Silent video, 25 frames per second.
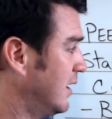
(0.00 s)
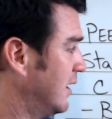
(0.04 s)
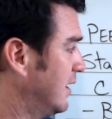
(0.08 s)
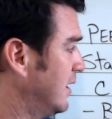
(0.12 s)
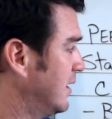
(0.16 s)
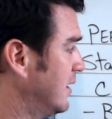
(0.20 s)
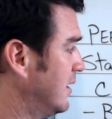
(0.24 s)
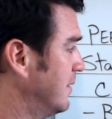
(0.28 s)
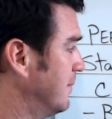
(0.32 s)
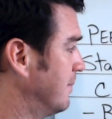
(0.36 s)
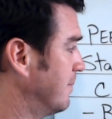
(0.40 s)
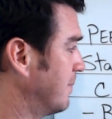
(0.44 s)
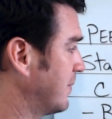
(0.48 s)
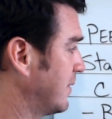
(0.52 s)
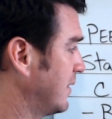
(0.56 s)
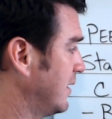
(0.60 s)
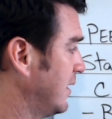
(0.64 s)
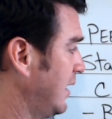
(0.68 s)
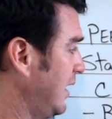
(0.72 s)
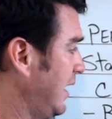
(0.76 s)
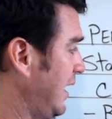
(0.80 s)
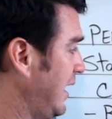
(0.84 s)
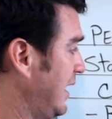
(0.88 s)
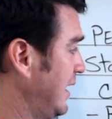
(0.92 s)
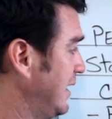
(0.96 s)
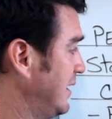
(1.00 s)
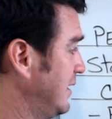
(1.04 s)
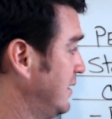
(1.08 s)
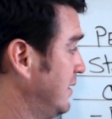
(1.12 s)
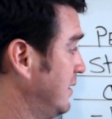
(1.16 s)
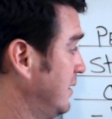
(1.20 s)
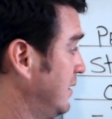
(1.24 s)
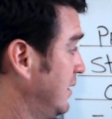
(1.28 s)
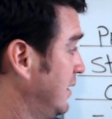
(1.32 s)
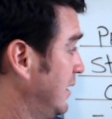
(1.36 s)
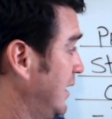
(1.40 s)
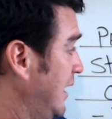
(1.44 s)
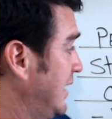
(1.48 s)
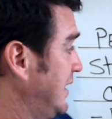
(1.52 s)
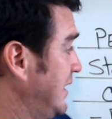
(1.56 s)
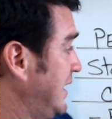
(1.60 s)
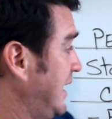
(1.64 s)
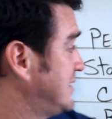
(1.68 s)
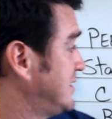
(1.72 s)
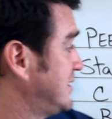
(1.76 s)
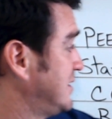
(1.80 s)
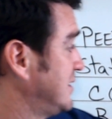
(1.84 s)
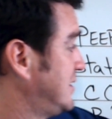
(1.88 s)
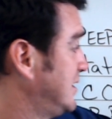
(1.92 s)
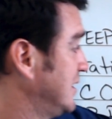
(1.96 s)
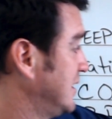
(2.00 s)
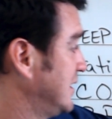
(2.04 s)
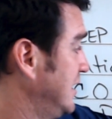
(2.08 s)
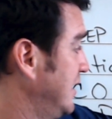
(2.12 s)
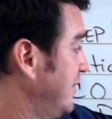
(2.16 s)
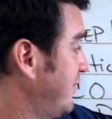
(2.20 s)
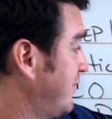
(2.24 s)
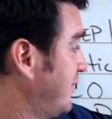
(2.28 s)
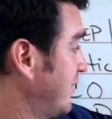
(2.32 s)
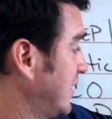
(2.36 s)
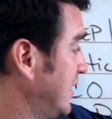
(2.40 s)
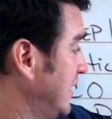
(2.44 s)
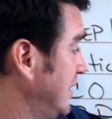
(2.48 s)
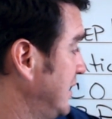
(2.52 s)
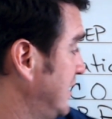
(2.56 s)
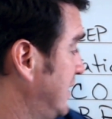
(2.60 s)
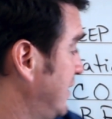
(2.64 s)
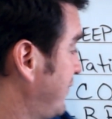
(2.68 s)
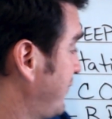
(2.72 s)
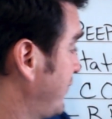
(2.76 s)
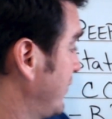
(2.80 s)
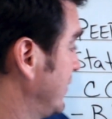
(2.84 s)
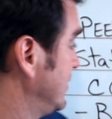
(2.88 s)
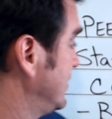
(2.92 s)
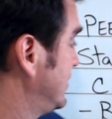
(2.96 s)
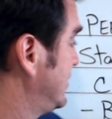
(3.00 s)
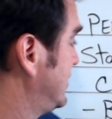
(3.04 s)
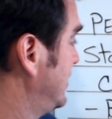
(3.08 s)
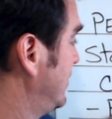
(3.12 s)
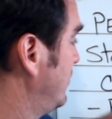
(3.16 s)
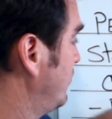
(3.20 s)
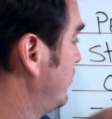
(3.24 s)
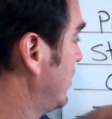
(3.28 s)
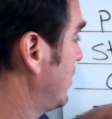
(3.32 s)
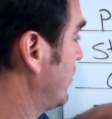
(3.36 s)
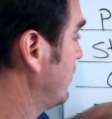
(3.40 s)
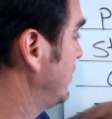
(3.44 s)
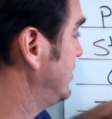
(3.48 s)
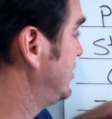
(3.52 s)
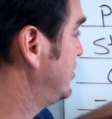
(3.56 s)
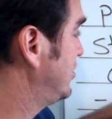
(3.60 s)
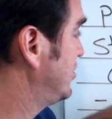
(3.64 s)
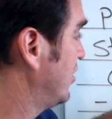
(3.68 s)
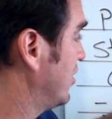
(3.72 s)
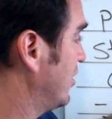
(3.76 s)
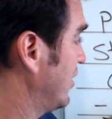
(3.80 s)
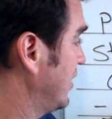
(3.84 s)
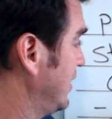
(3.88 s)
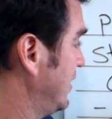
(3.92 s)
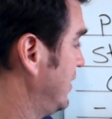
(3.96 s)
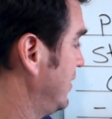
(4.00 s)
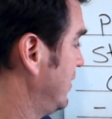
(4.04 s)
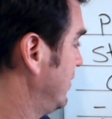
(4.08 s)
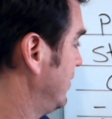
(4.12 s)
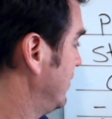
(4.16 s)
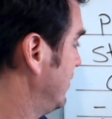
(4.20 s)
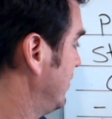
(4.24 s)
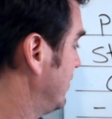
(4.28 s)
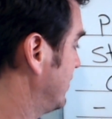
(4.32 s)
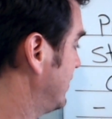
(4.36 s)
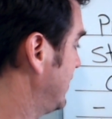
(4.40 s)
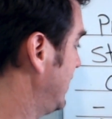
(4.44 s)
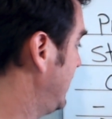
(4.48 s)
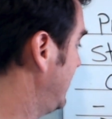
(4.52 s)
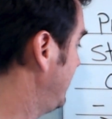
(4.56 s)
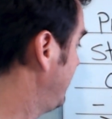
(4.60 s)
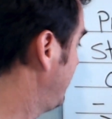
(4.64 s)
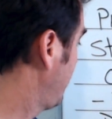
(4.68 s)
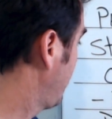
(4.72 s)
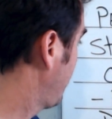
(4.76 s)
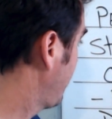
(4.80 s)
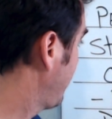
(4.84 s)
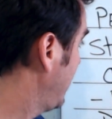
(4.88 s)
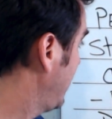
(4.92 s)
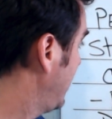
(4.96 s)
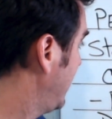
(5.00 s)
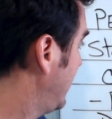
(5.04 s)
Um, and, and that's a significant difference than where we started, okay?